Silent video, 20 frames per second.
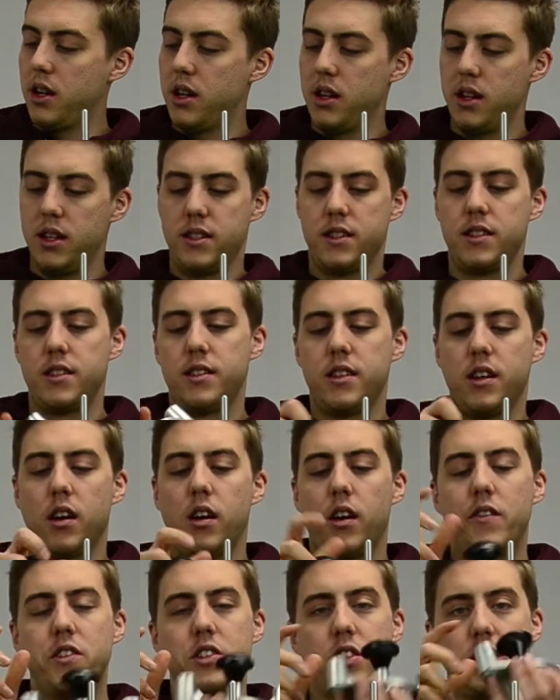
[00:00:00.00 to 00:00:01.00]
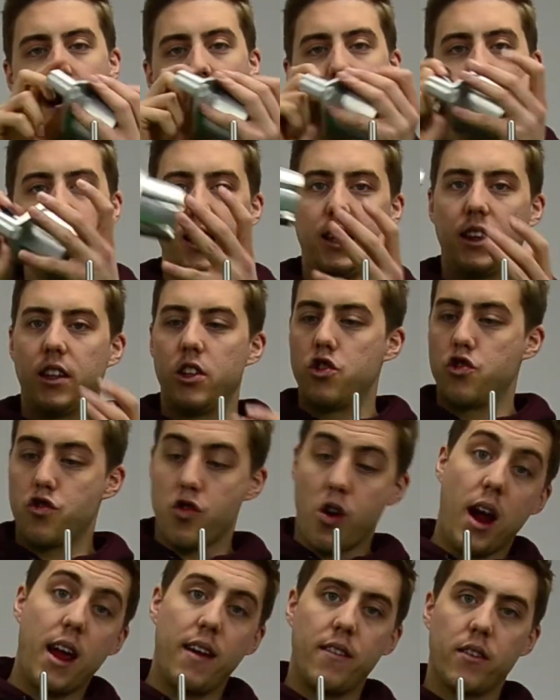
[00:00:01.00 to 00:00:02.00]
This is obviously like the
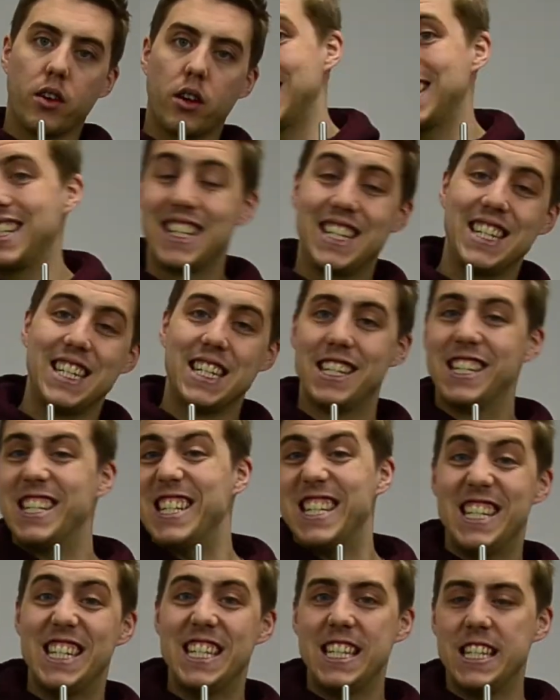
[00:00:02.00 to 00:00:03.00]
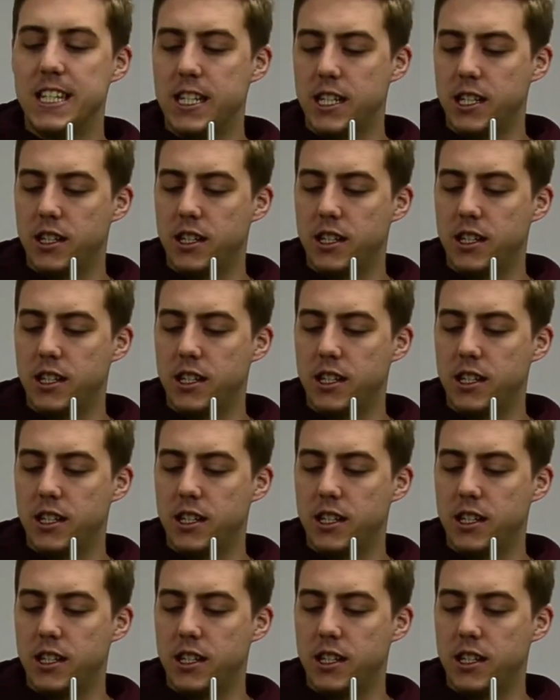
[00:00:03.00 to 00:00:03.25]
driver. Get in there.